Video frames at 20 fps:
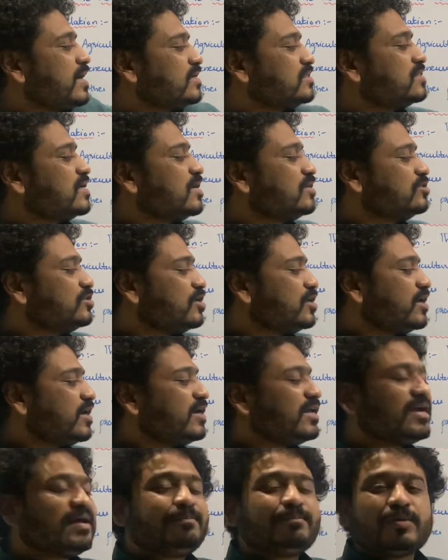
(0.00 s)
are
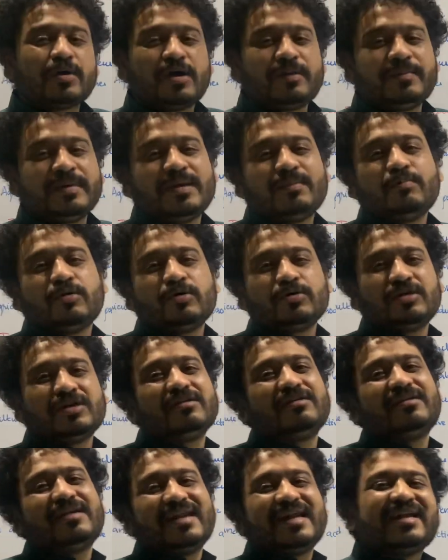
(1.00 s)
generating employment both
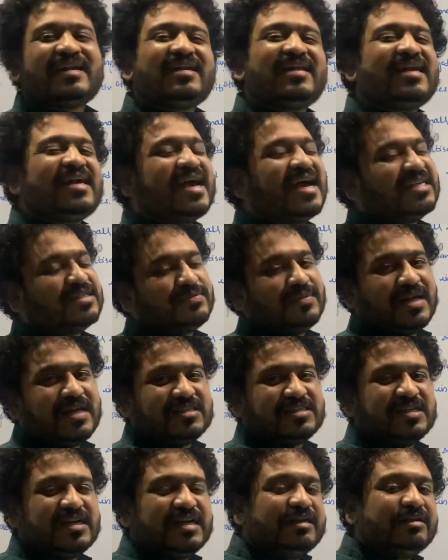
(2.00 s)
directly as well as
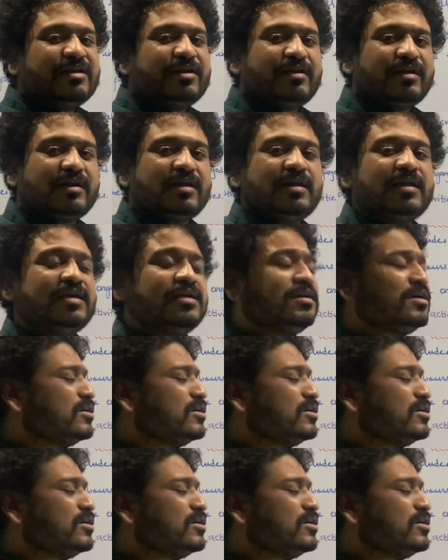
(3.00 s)
indirectly.